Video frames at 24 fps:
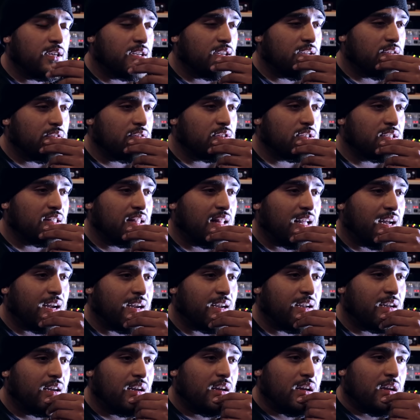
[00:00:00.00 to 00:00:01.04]
And it was
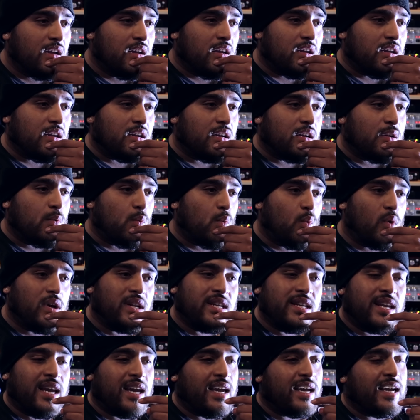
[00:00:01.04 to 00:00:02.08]
like
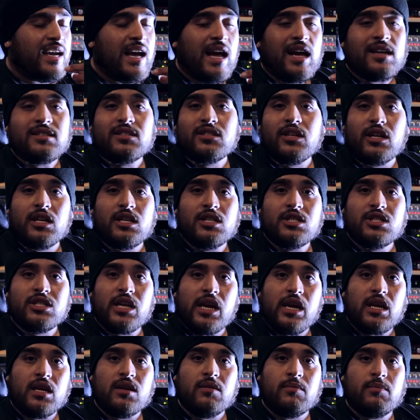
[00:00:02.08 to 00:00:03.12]
one day God started
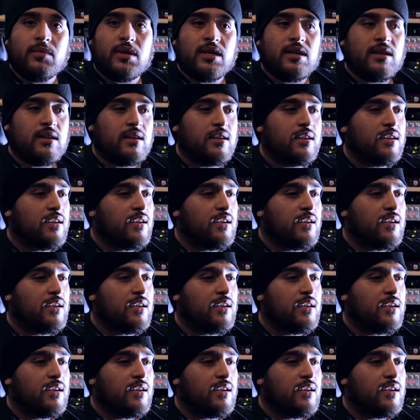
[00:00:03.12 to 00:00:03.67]
shaking me